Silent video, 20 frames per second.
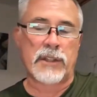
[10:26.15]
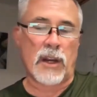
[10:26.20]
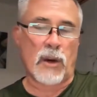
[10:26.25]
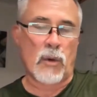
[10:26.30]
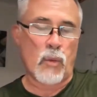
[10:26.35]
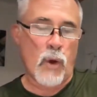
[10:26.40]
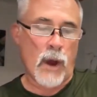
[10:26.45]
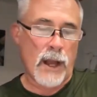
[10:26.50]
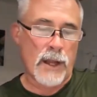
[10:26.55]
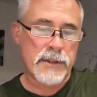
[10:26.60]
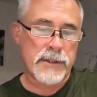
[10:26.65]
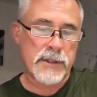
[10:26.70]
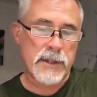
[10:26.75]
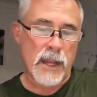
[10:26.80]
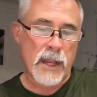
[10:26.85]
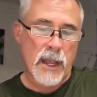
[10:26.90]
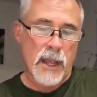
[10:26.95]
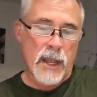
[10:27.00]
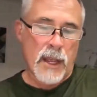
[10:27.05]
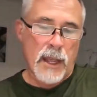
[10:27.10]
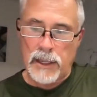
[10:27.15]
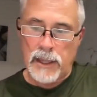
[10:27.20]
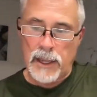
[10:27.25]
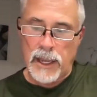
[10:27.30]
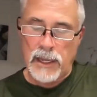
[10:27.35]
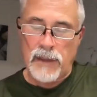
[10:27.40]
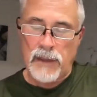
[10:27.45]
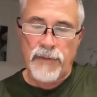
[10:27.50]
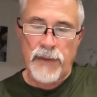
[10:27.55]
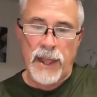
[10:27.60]
There was
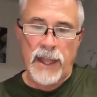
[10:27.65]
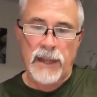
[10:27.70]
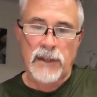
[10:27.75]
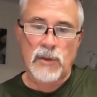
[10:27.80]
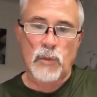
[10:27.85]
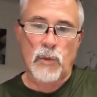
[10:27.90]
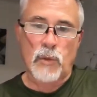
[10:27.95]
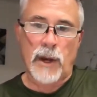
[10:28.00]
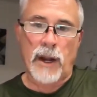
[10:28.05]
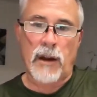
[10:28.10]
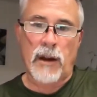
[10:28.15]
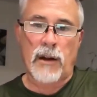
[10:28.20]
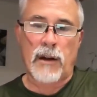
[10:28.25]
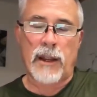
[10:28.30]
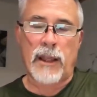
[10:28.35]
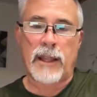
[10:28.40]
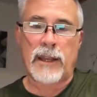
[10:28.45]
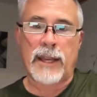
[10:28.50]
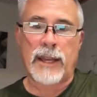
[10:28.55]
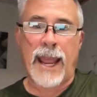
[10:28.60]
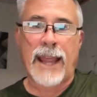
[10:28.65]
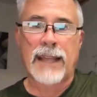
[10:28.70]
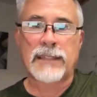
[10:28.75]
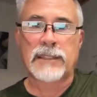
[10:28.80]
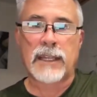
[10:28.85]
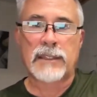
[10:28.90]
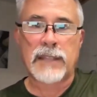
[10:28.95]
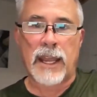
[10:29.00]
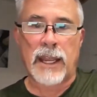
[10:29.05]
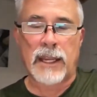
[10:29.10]
an event where an
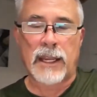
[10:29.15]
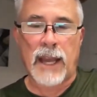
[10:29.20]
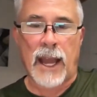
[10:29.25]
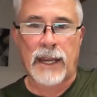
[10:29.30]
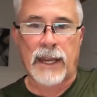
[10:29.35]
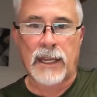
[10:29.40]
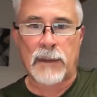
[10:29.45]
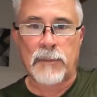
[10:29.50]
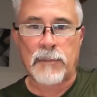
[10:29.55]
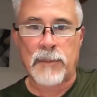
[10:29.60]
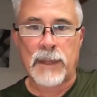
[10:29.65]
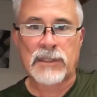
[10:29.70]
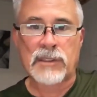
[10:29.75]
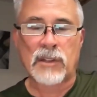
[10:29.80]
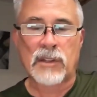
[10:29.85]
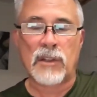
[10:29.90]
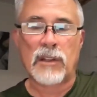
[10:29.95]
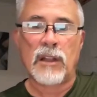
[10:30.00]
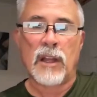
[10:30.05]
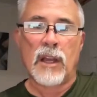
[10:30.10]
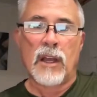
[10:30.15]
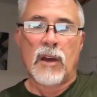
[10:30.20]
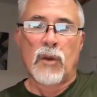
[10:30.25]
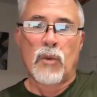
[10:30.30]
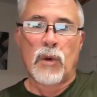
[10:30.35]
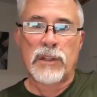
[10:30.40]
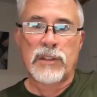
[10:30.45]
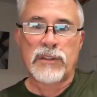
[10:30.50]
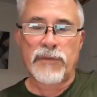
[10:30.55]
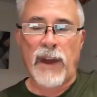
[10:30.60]
anti-tank guided missile
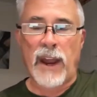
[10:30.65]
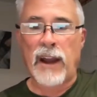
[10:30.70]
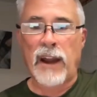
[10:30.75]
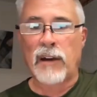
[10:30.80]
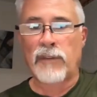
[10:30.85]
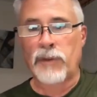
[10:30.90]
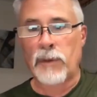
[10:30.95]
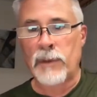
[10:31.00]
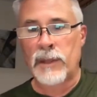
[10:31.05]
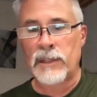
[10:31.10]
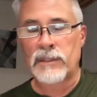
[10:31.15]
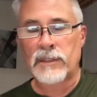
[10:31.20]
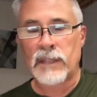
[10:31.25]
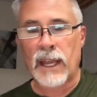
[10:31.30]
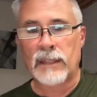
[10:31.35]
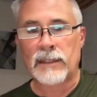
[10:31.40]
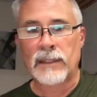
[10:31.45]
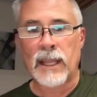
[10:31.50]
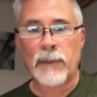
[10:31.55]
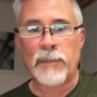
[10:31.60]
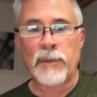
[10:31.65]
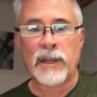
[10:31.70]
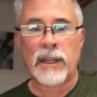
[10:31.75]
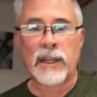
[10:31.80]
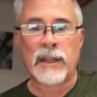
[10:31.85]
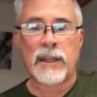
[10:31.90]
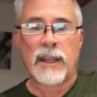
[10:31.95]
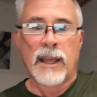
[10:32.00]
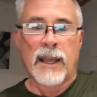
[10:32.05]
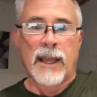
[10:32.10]
was fired from inside
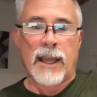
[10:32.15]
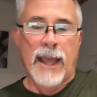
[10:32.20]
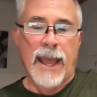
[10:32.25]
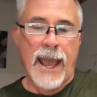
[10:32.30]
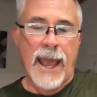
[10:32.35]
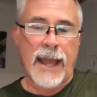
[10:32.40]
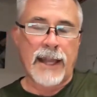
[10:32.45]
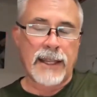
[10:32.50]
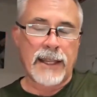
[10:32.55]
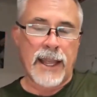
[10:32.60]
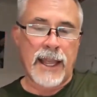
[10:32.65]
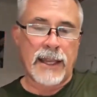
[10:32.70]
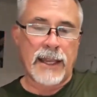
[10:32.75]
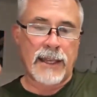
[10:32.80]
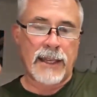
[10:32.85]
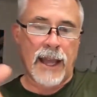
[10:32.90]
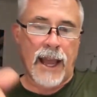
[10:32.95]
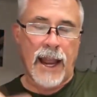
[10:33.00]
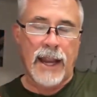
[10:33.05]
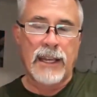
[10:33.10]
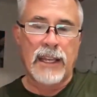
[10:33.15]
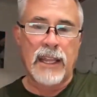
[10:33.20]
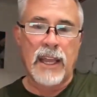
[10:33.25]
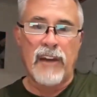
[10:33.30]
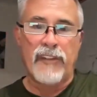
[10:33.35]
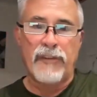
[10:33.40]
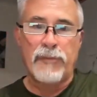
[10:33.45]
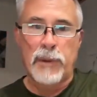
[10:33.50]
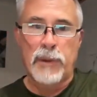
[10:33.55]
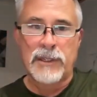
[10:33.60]
Lebanon at an
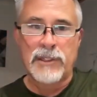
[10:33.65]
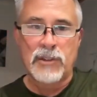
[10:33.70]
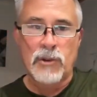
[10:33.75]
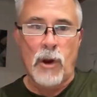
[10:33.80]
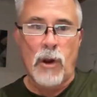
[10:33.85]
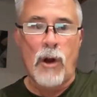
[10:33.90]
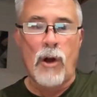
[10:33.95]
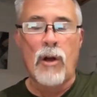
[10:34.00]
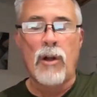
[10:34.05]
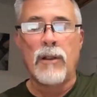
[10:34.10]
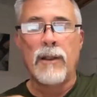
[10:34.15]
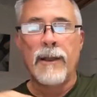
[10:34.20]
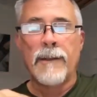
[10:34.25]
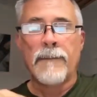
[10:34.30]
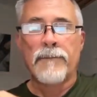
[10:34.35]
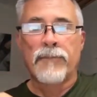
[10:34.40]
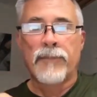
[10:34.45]
IDF patrol,